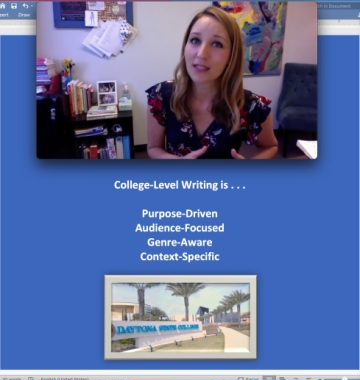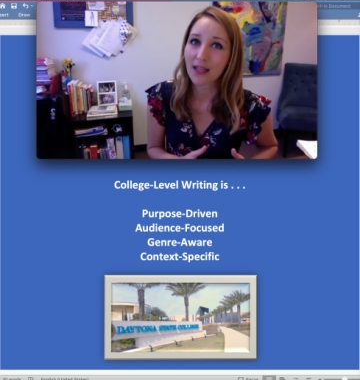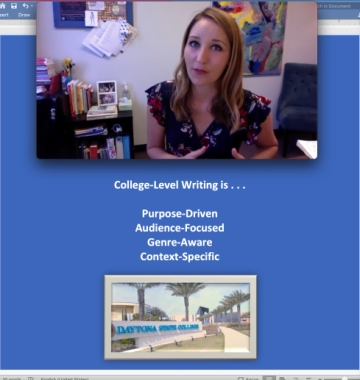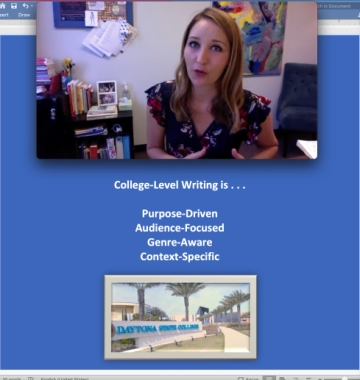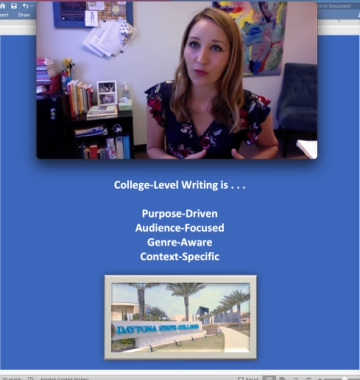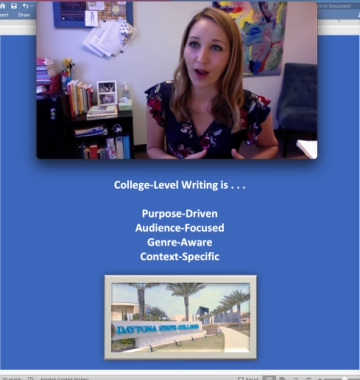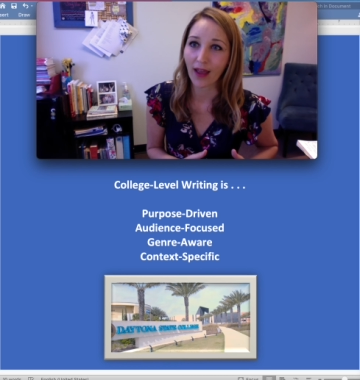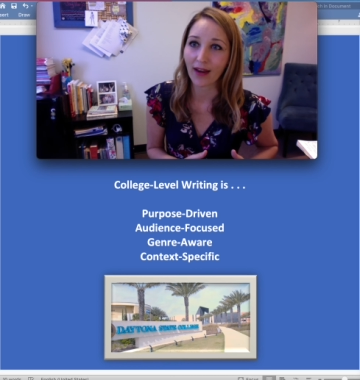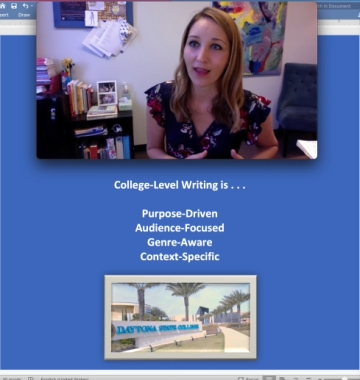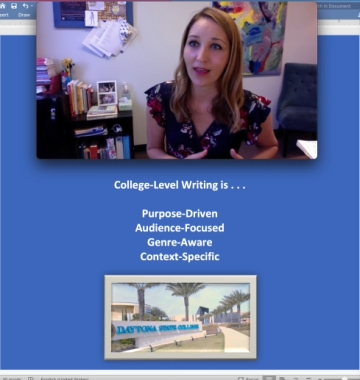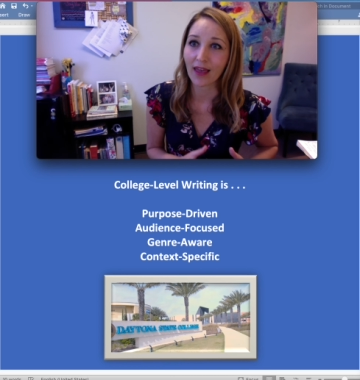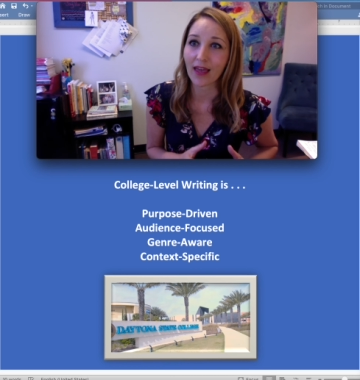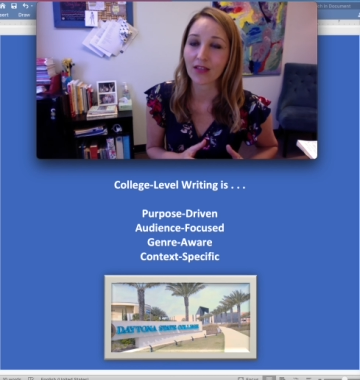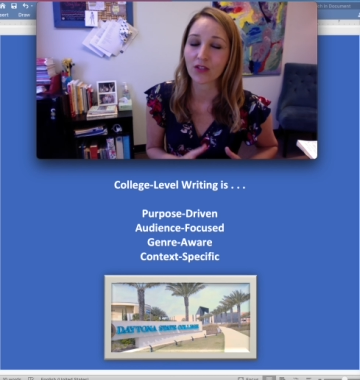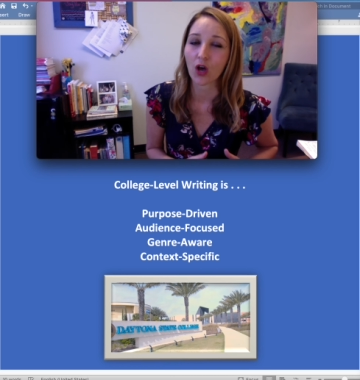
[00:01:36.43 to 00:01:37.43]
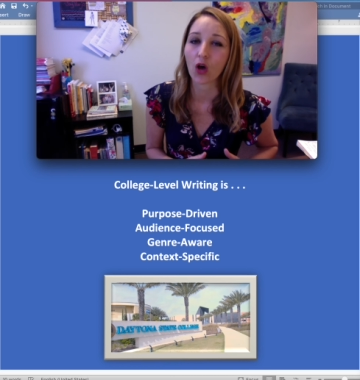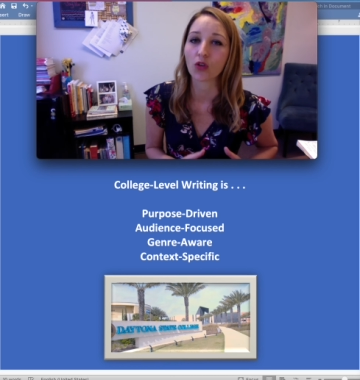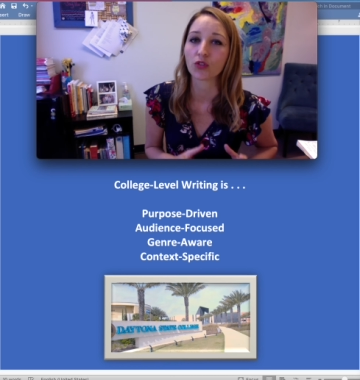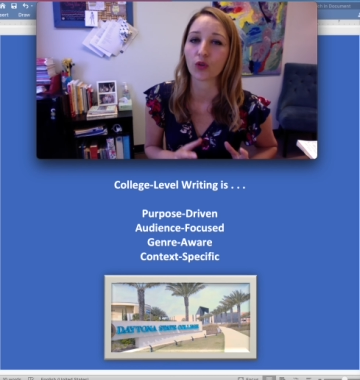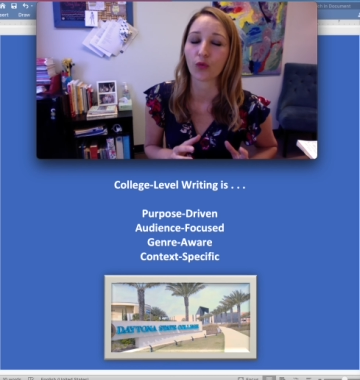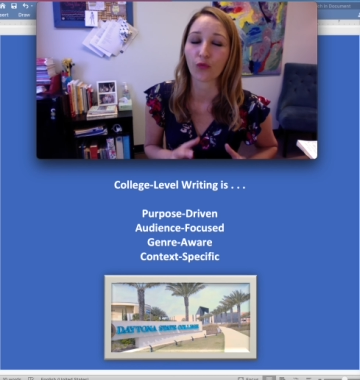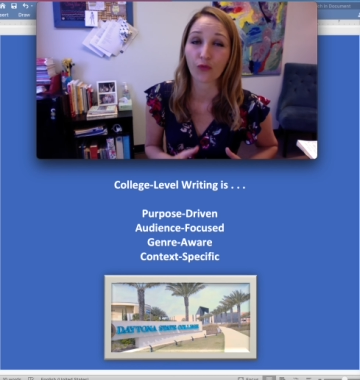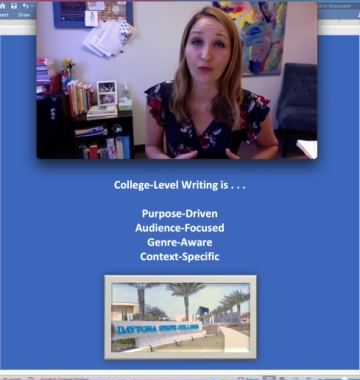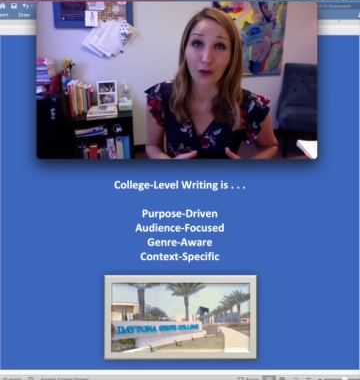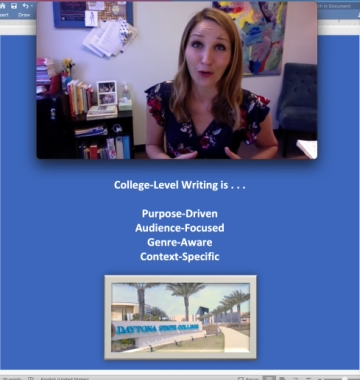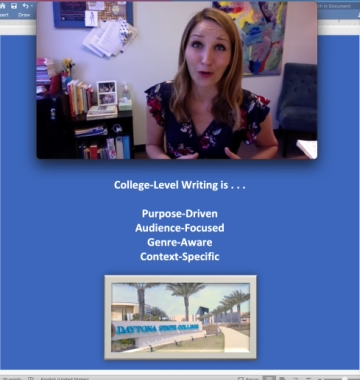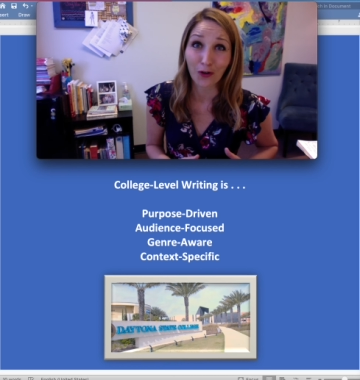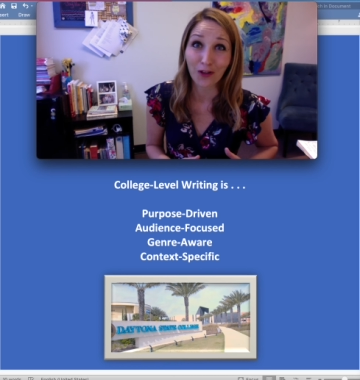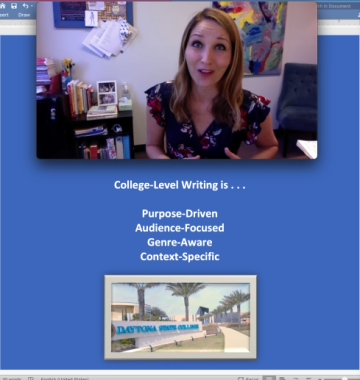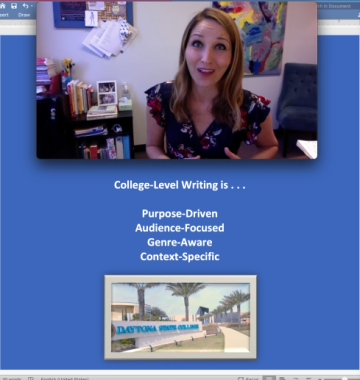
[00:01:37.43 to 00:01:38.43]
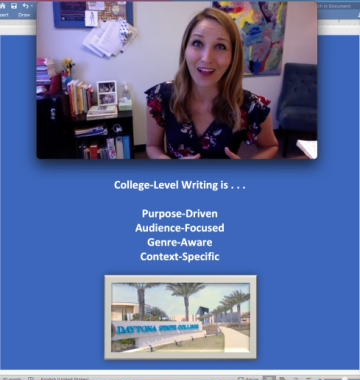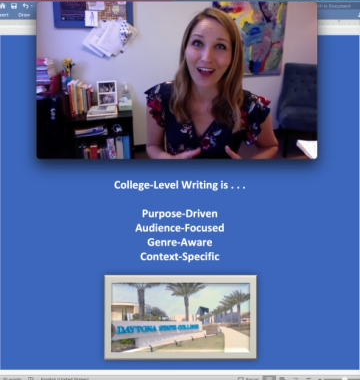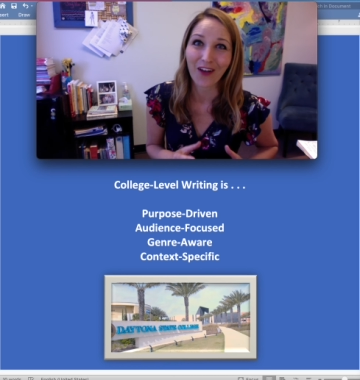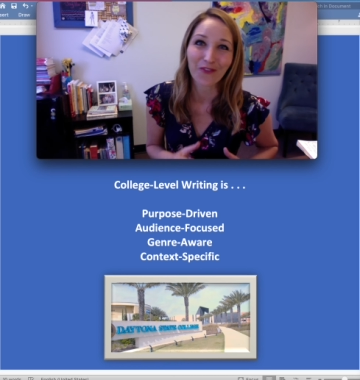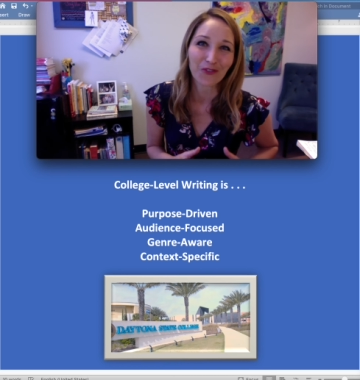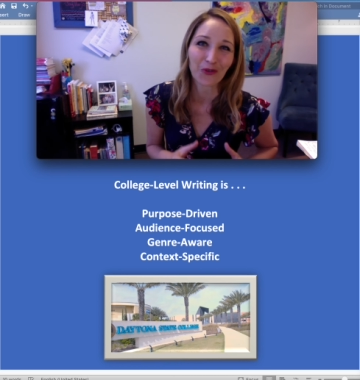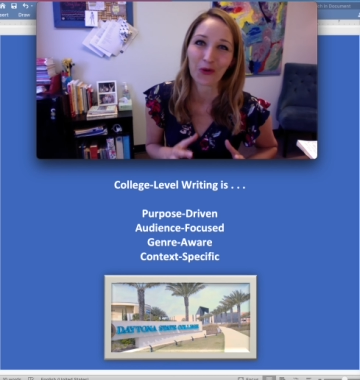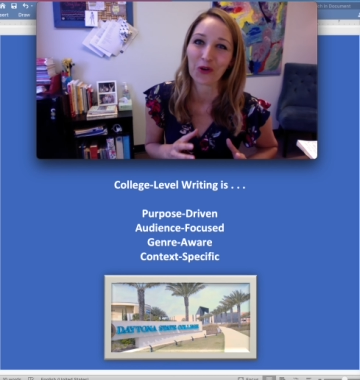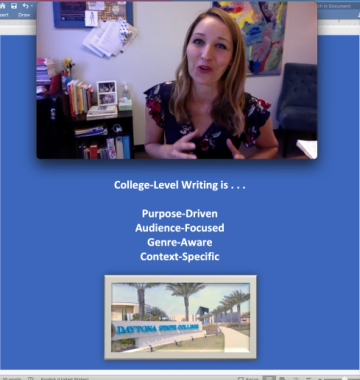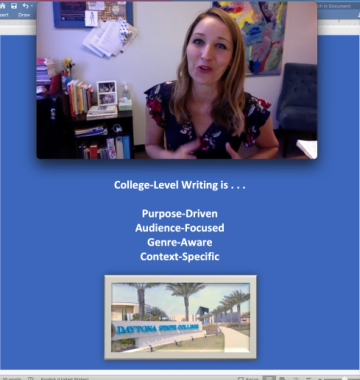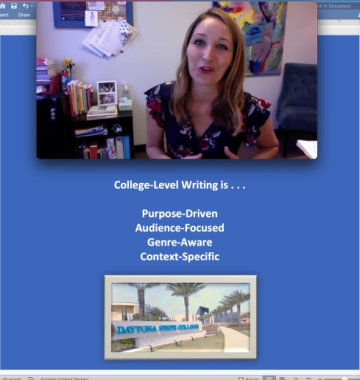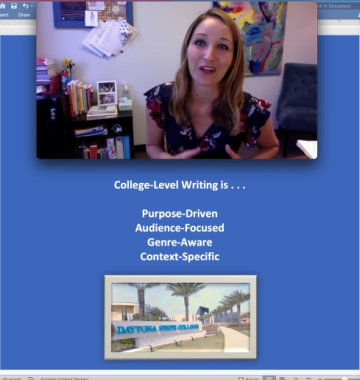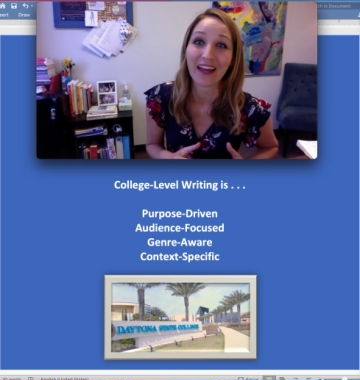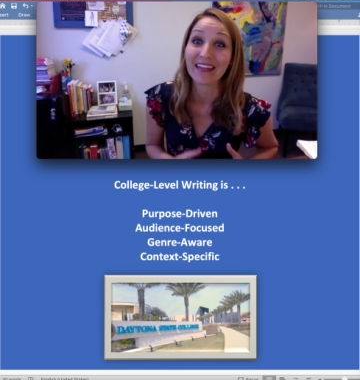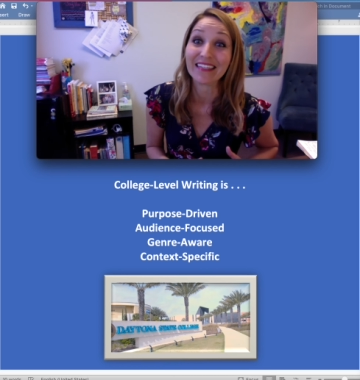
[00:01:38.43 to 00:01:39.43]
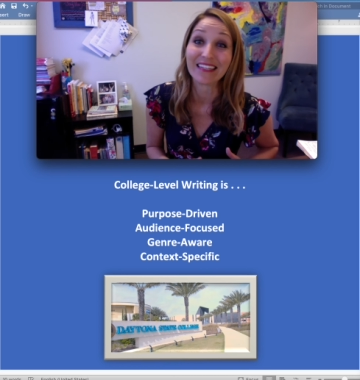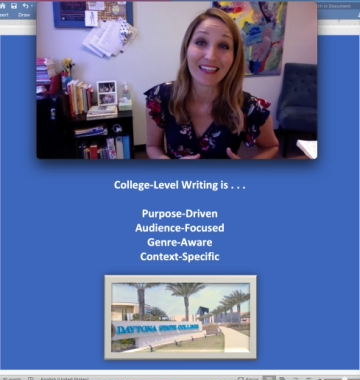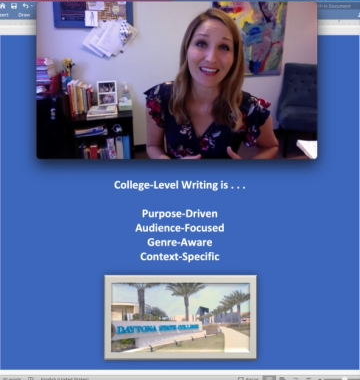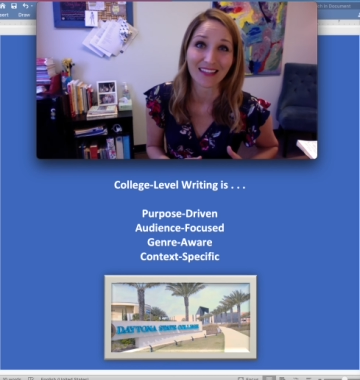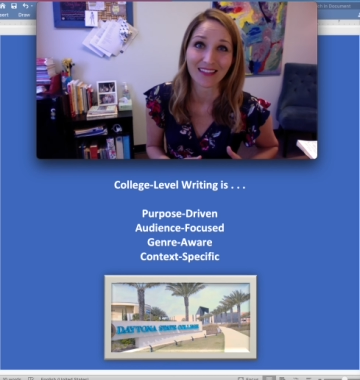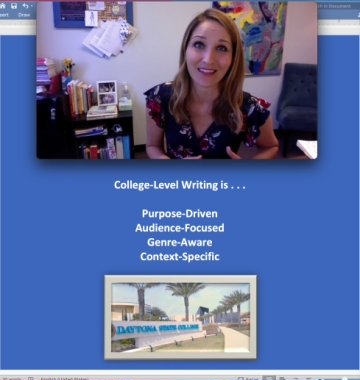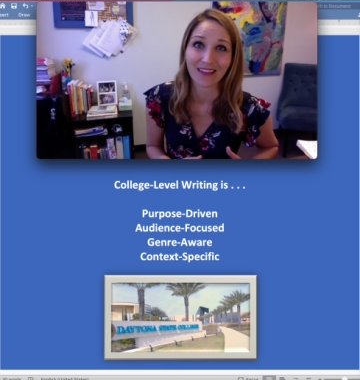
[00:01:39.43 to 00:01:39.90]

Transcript: level writing is also full of your good ideas.